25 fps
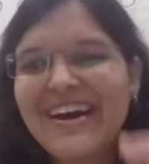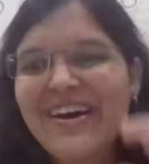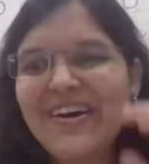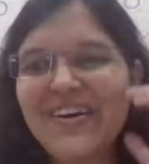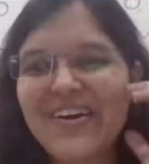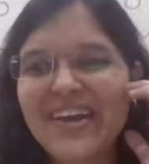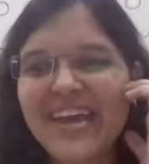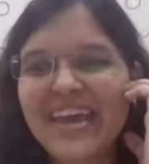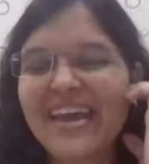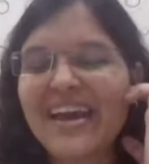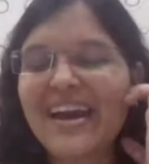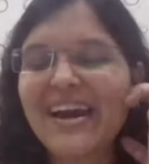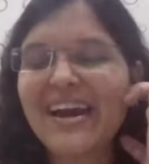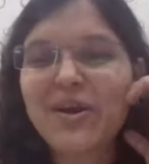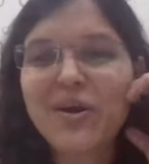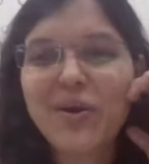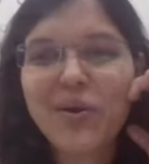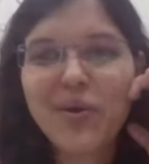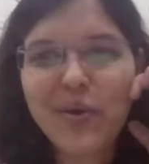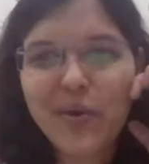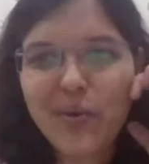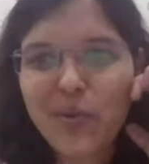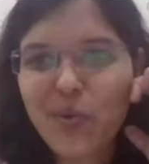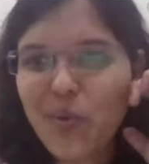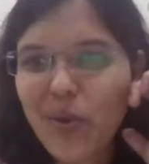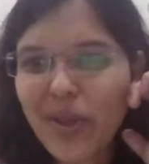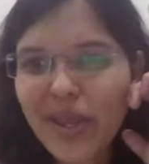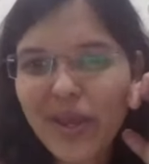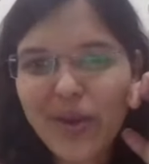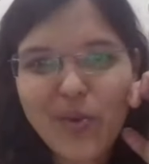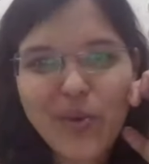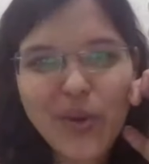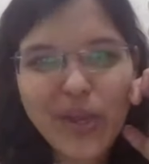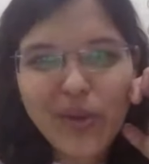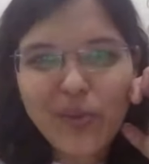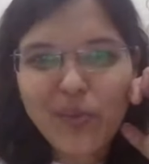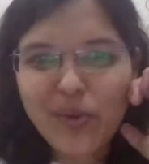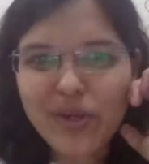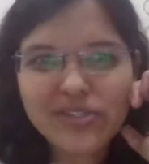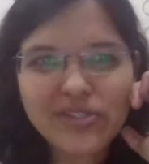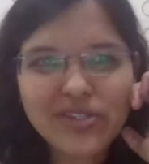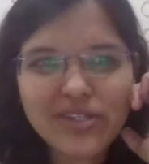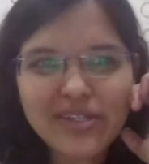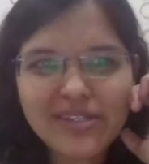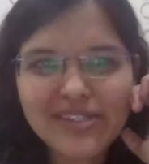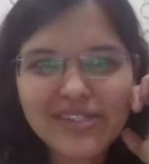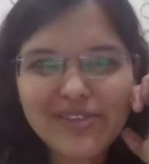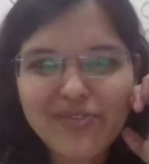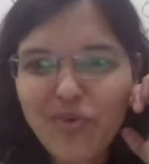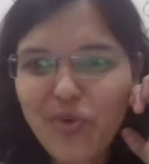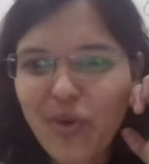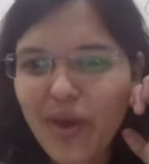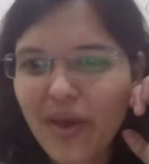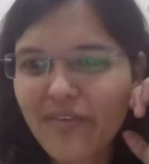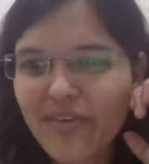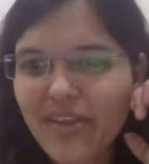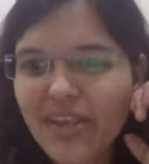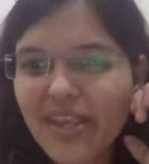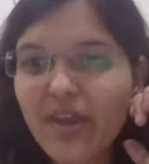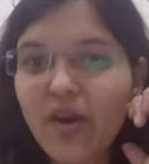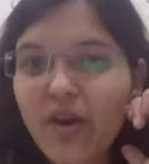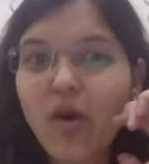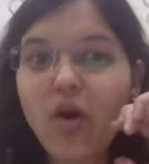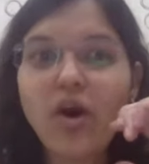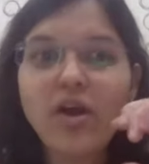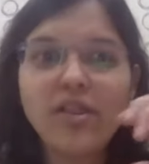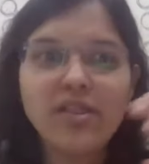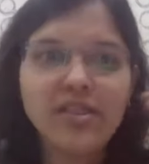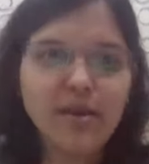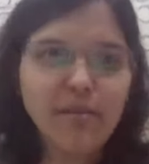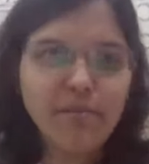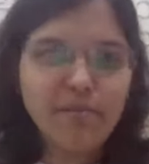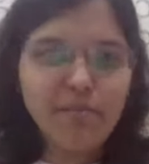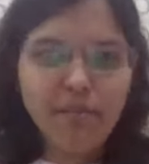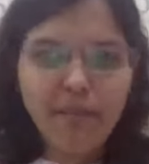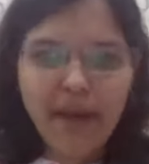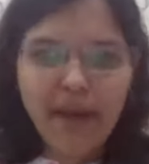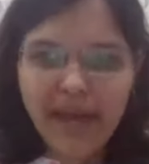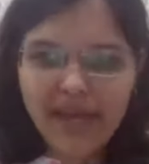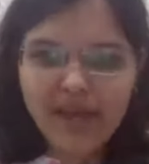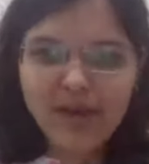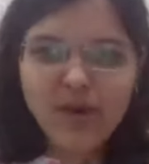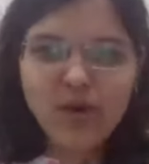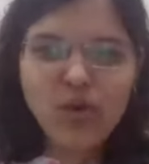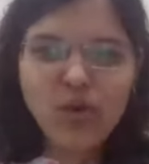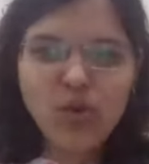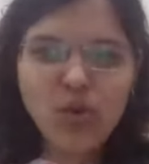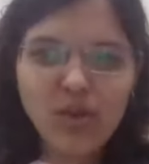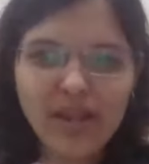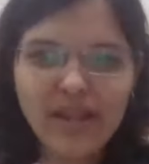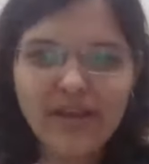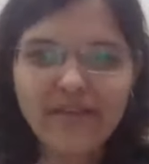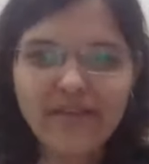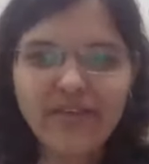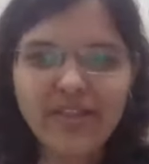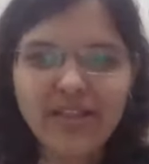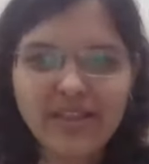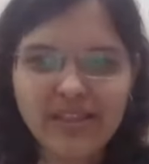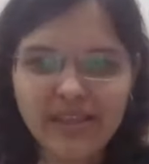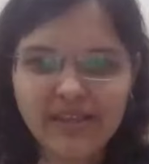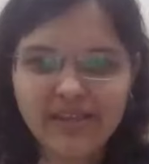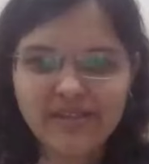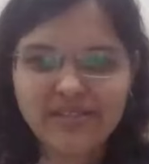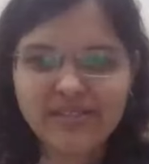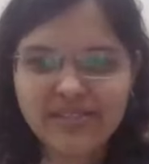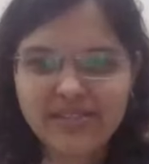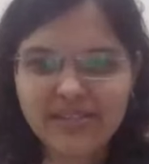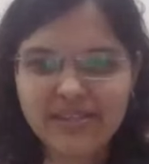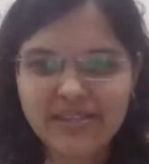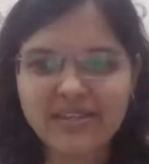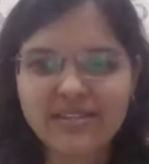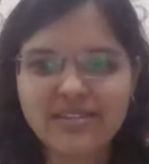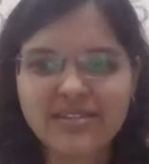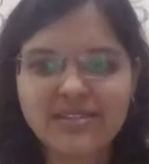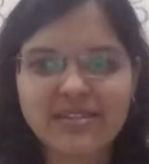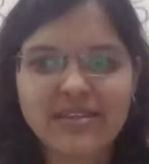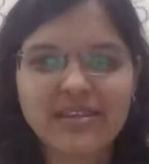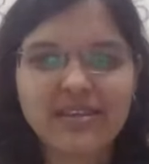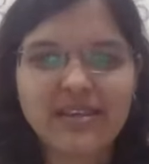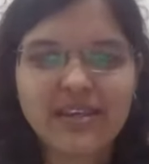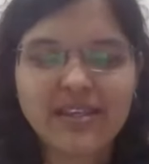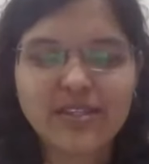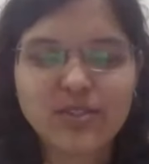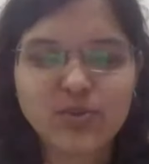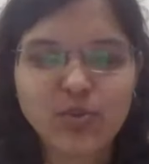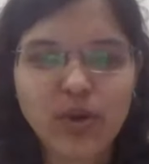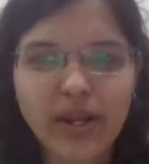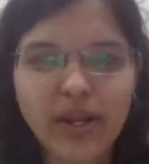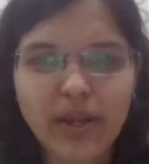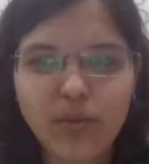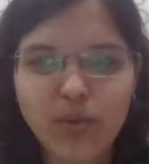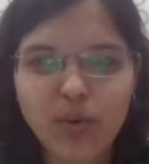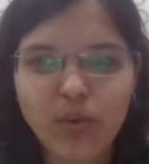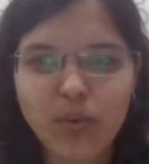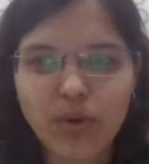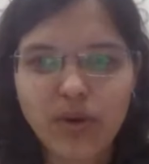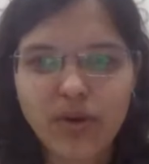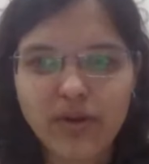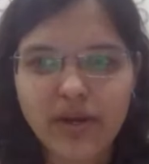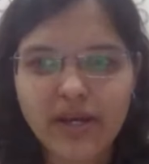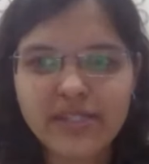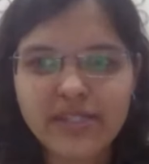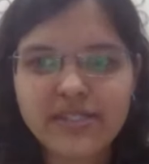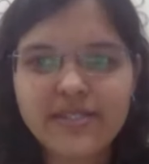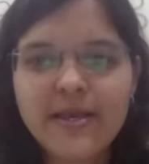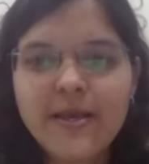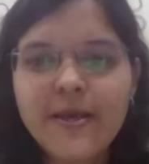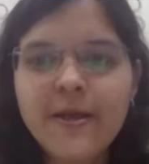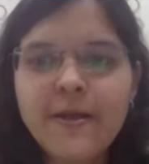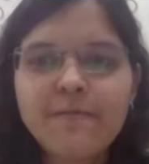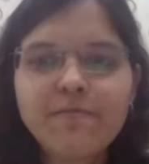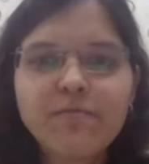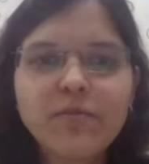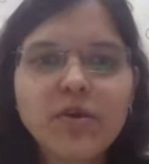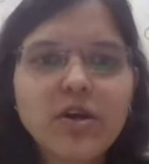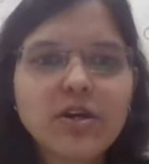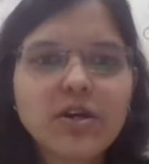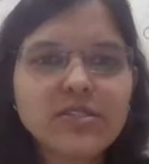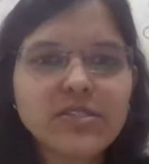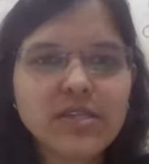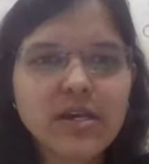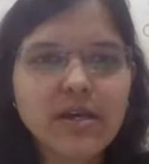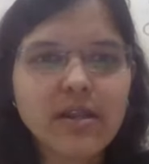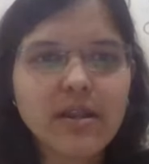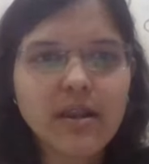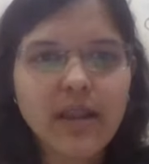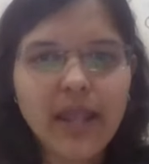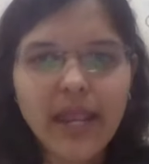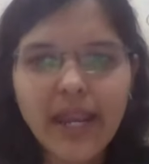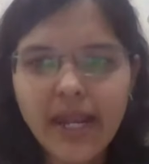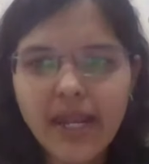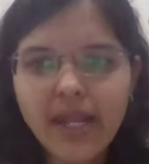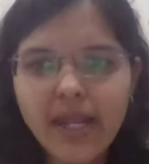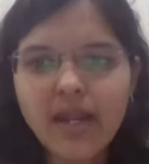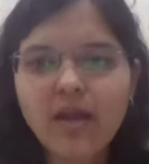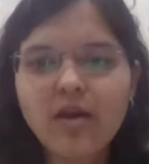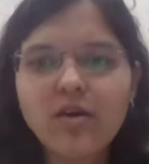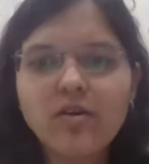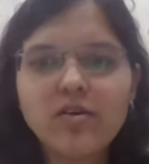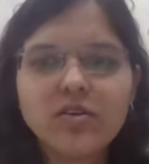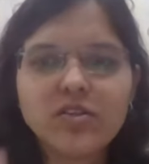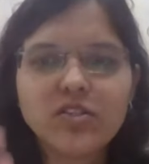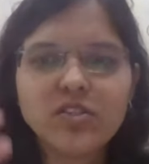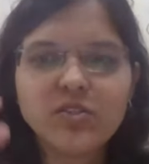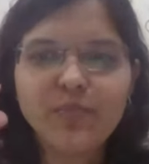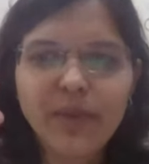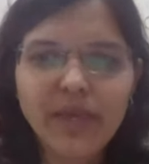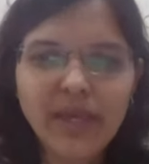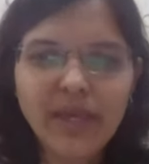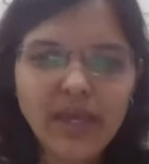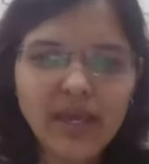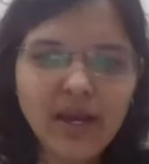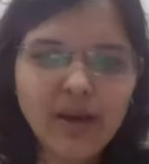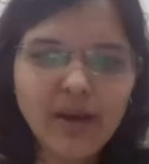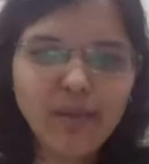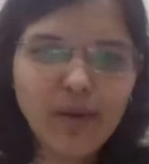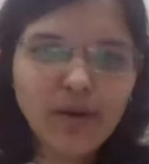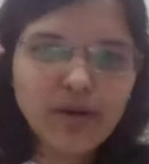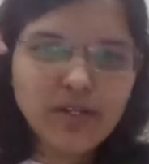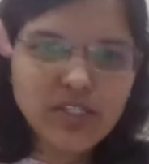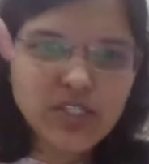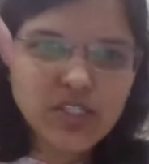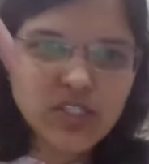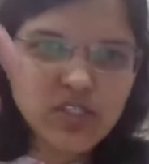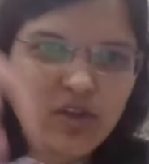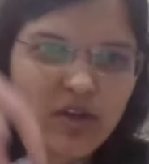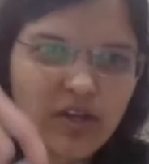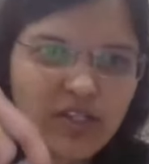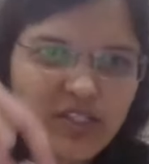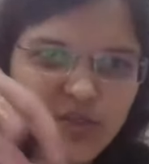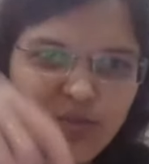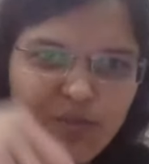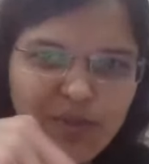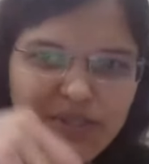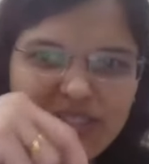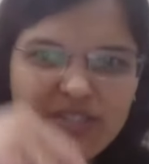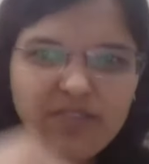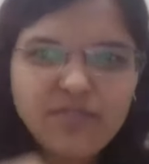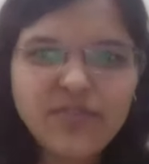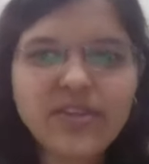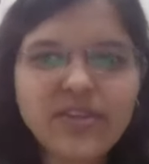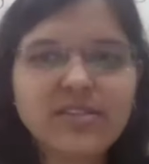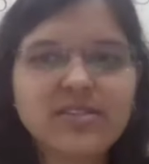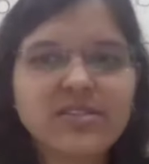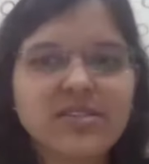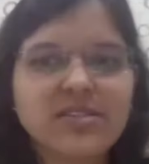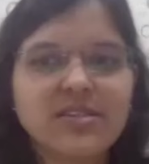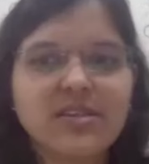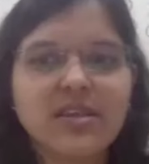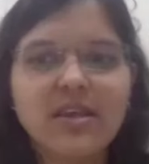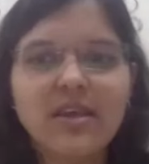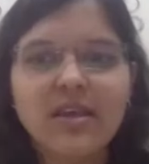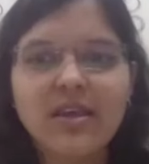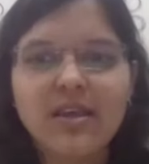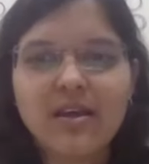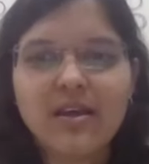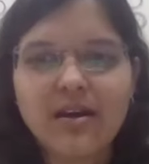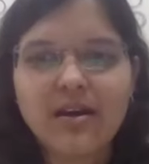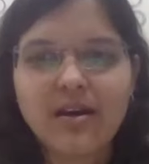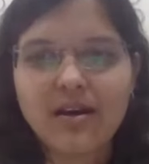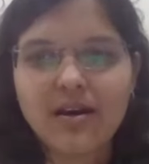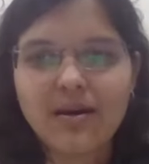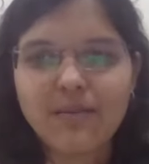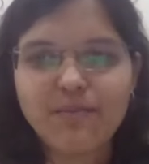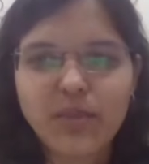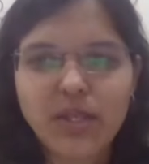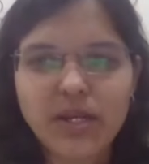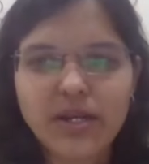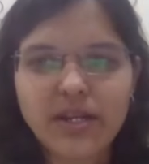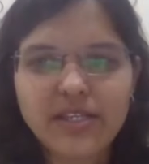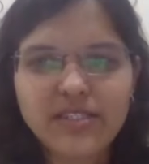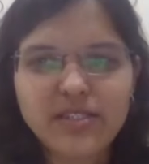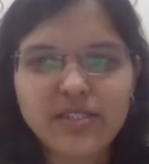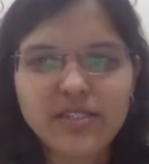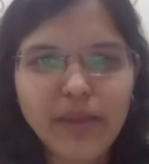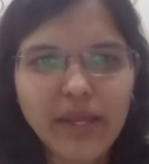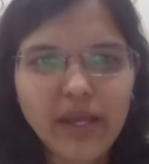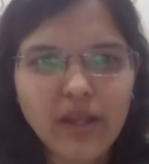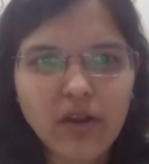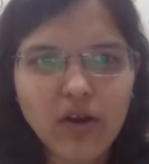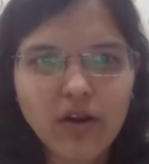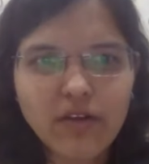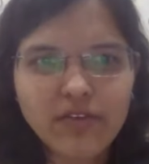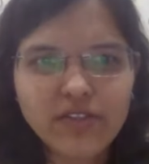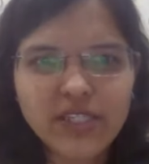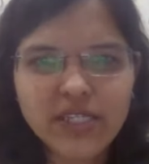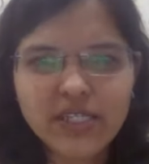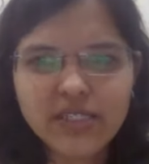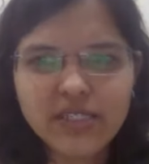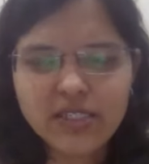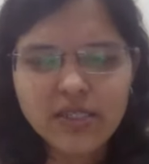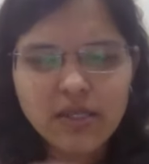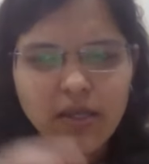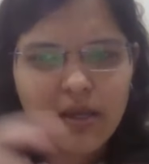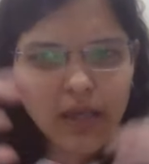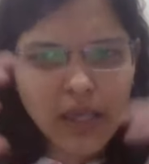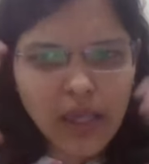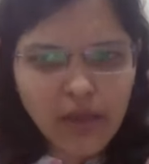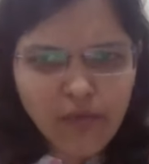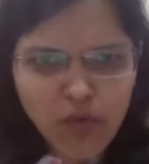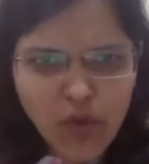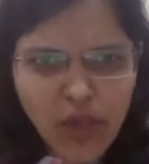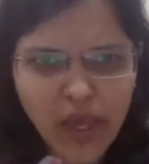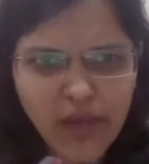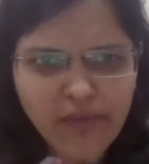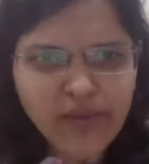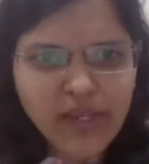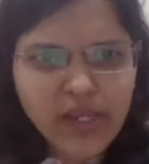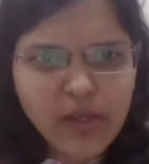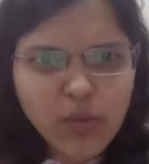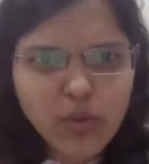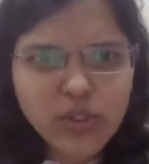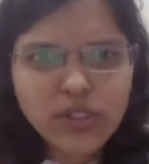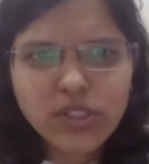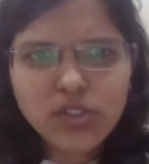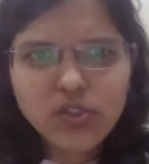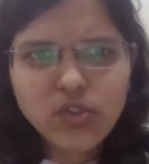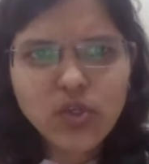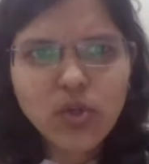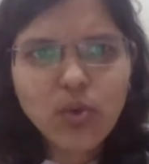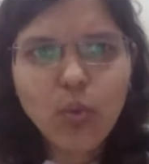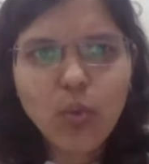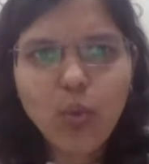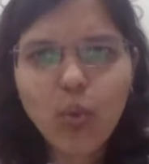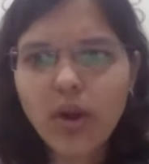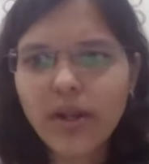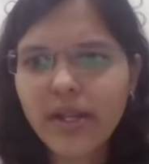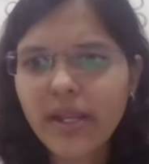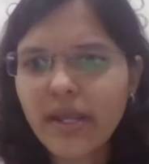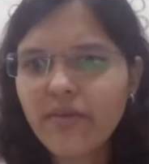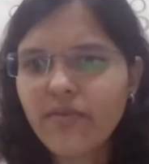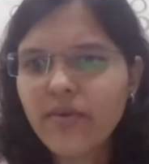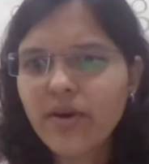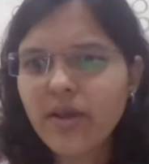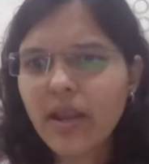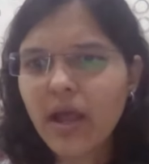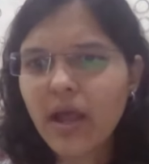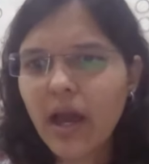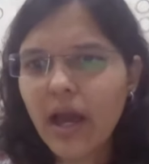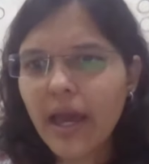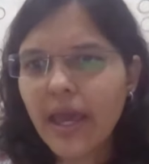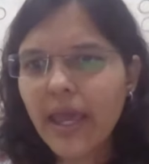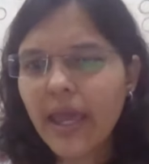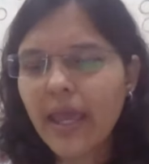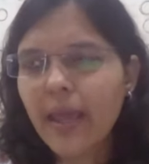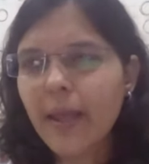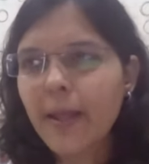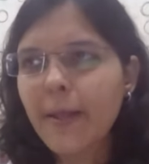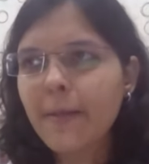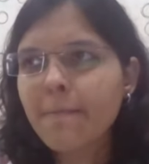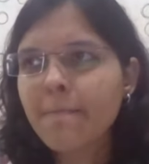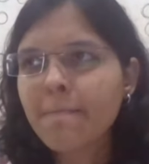Okay, quick questions. If you have any on the macro level things is what I would want to ask. Because right now, speaking about stock specifics, it doesn't make a lot of sense. If you have any questions on whatever I